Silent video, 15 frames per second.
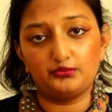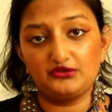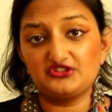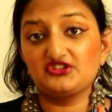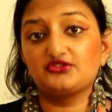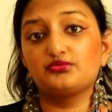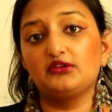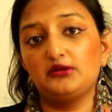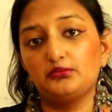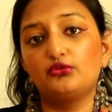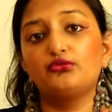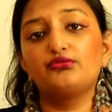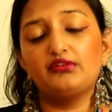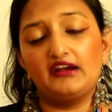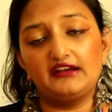which it will
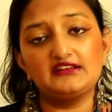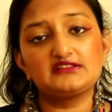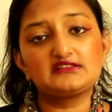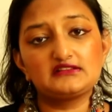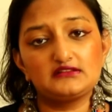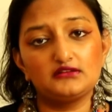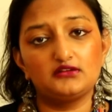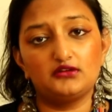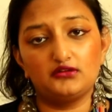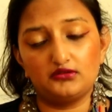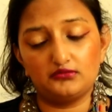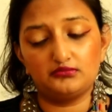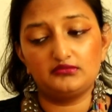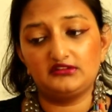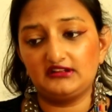move very
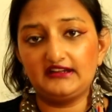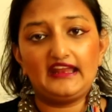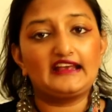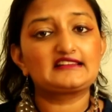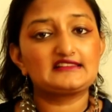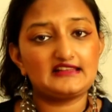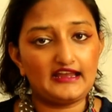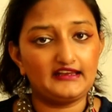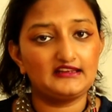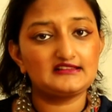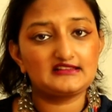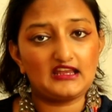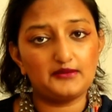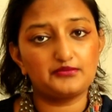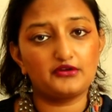the next sign
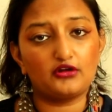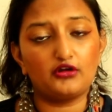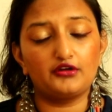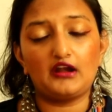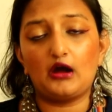is Capricorn.